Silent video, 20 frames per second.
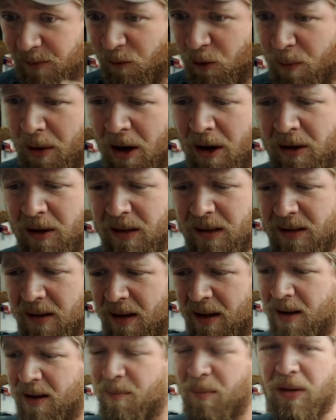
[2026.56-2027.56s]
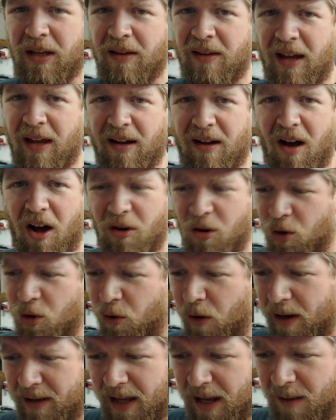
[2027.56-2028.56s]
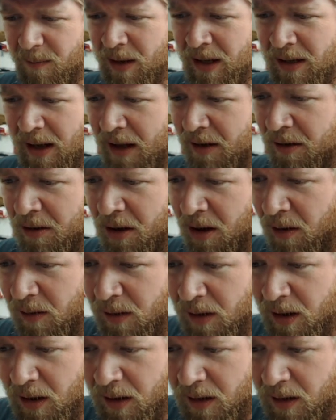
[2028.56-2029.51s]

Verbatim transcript: for parts, but then like autocorrect came in. I don't know.